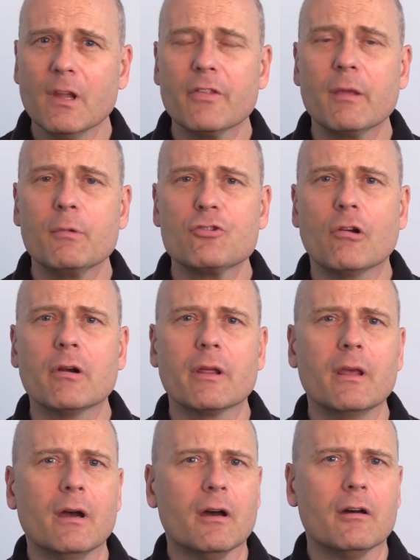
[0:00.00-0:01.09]
the
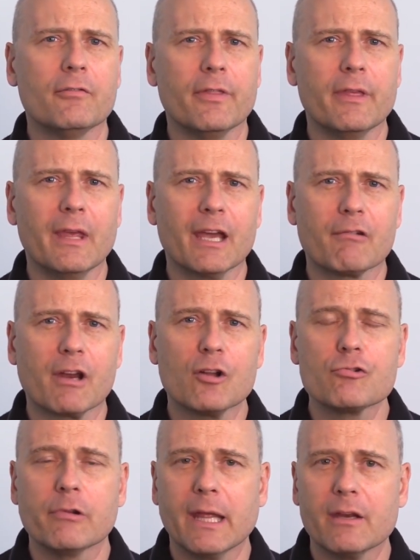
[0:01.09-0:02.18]
majority of the
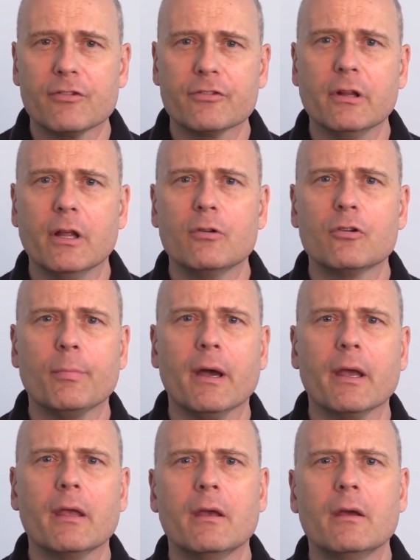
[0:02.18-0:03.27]
agricultural land is still owned
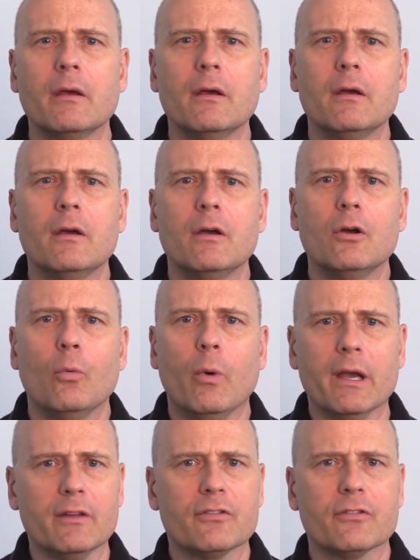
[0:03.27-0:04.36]
by
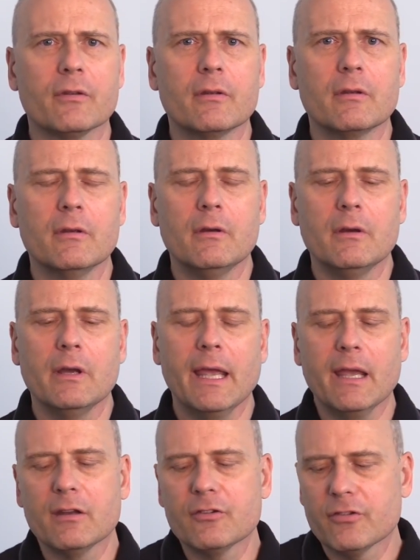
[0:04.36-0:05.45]
whites.
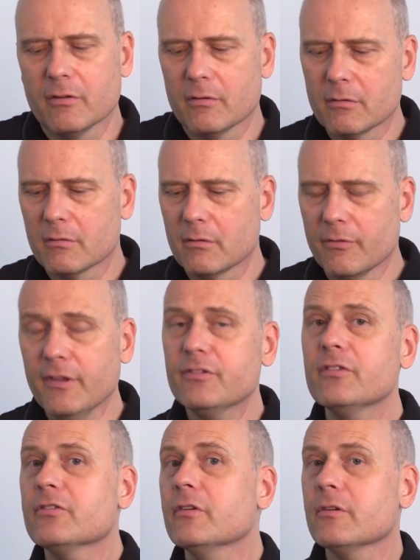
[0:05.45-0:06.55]
And this
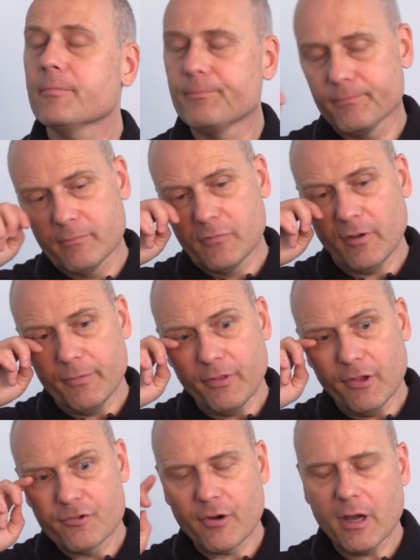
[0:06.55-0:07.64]
is something
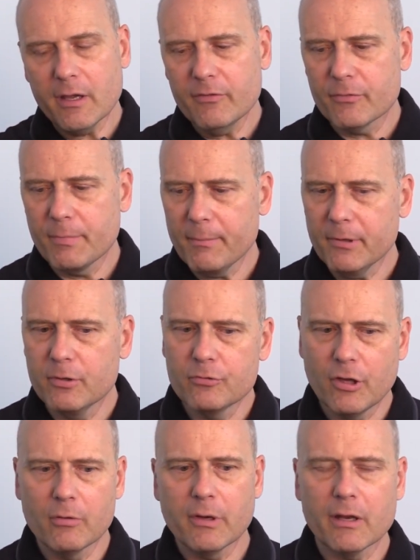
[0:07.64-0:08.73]
that drives people who
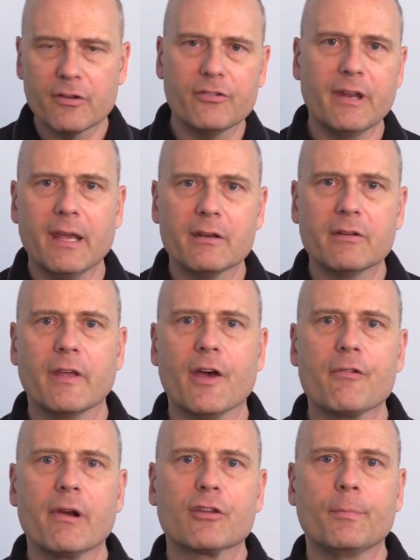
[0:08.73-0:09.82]
don't understand the
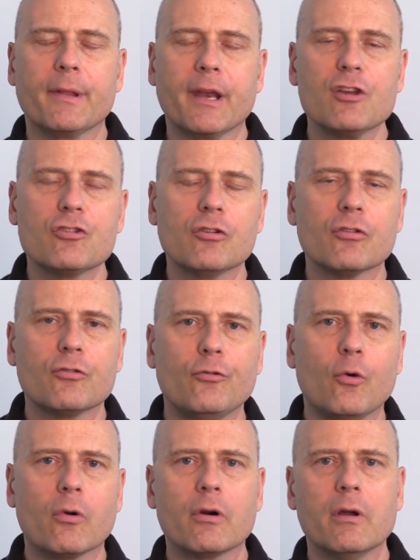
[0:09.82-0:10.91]
other explanations
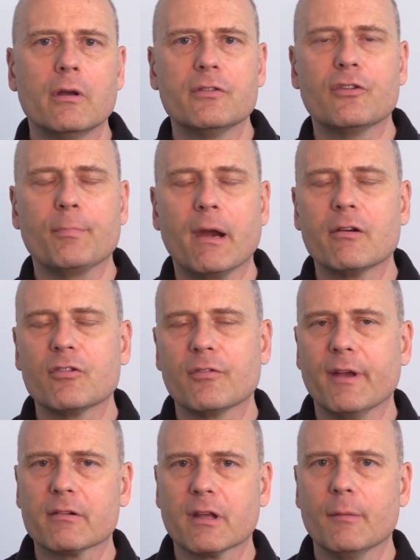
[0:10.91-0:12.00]
for disparities of
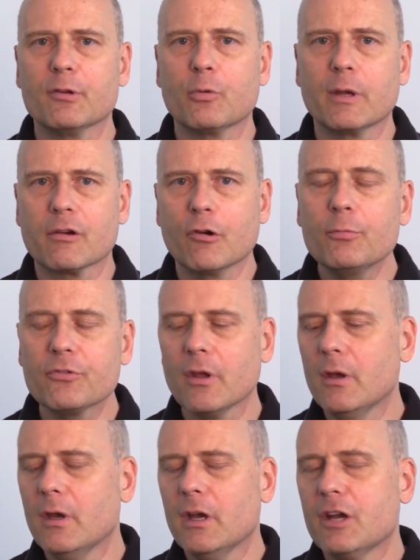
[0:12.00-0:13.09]
outcome between groups.
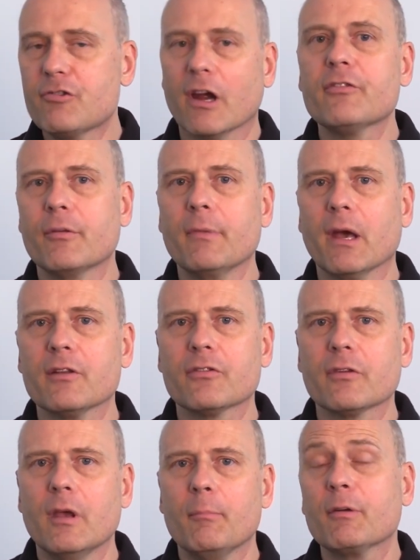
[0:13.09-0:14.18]
It drives them
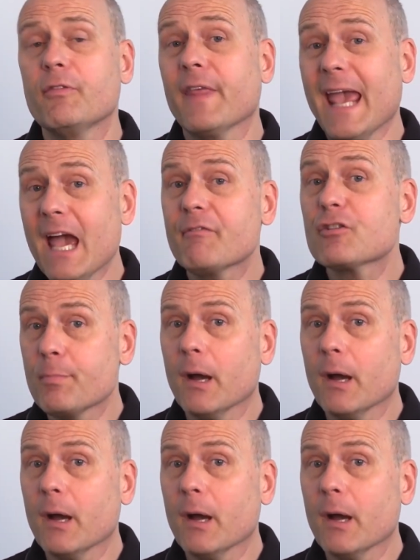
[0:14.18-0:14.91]
nuts. But for the average